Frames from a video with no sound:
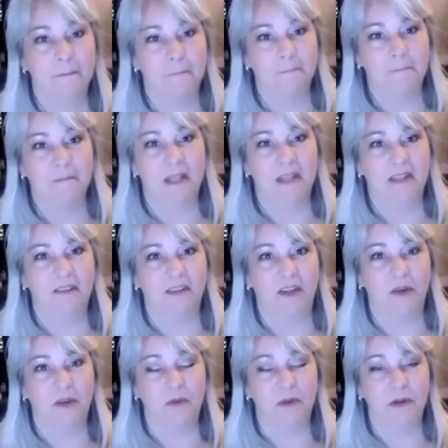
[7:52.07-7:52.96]
That's a
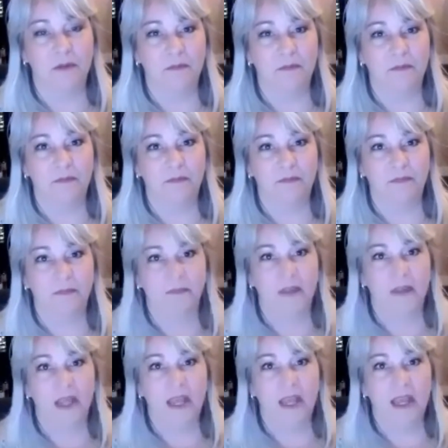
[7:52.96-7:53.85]
good one.
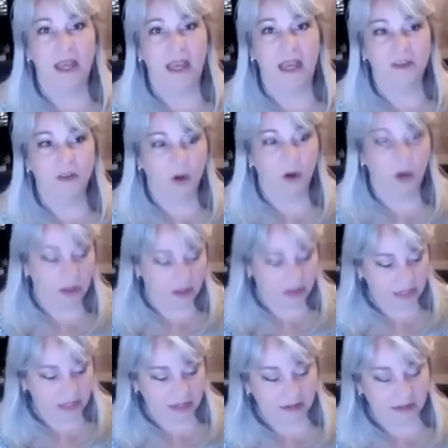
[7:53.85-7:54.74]
And so all
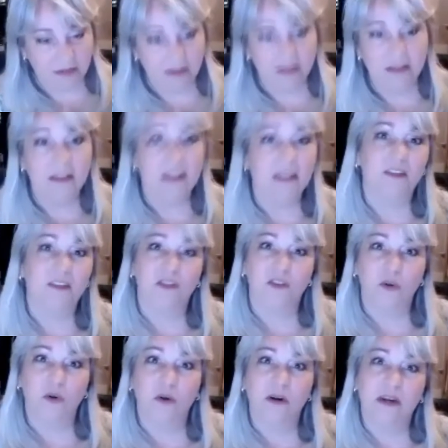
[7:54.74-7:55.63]
these little
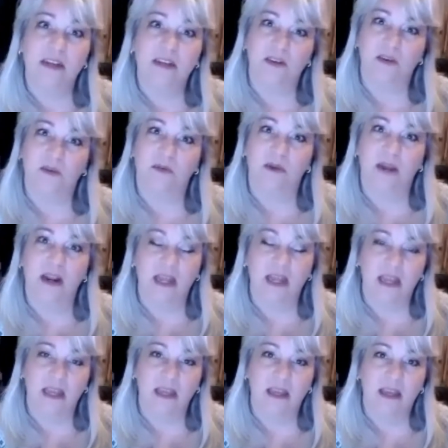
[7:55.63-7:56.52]
stories are
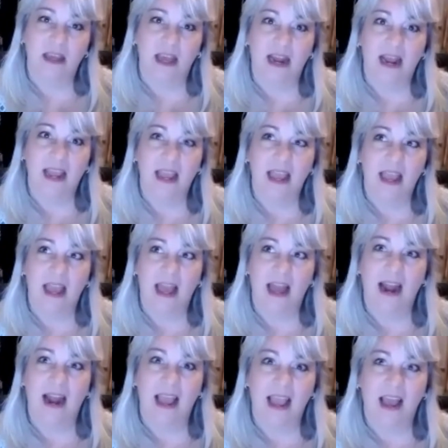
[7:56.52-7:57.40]
running, and I
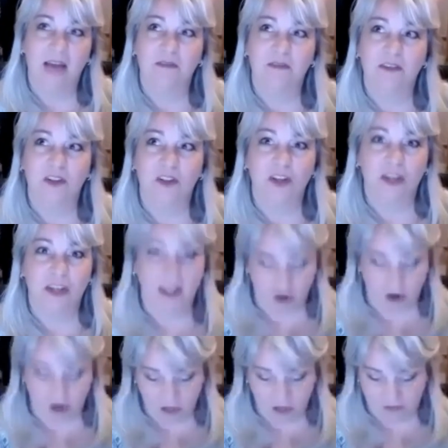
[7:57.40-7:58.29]
and I have to look at
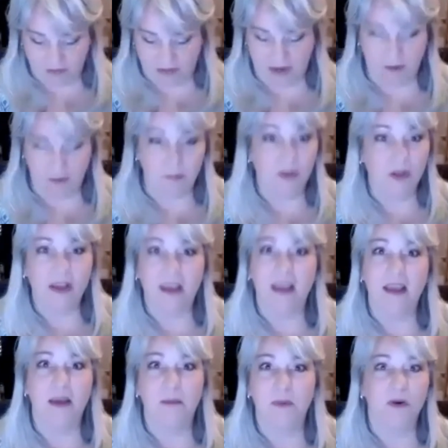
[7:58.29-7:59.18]
all of it. I'm
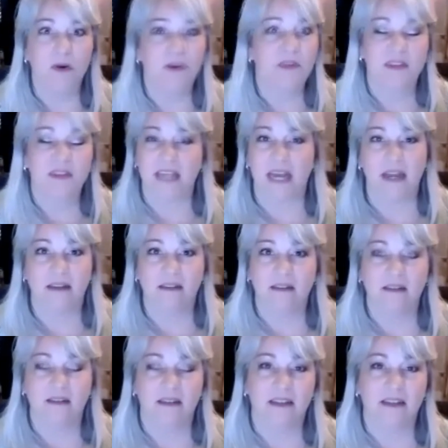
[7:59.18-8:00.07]
looking at both
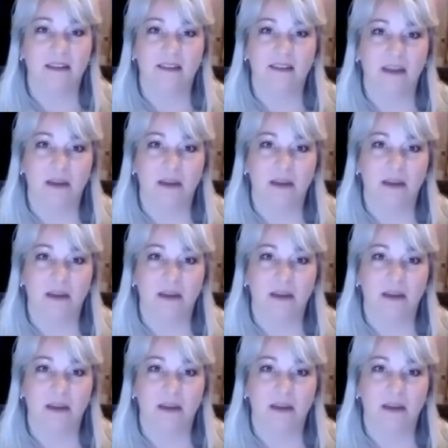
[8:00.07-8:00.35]
sides at the same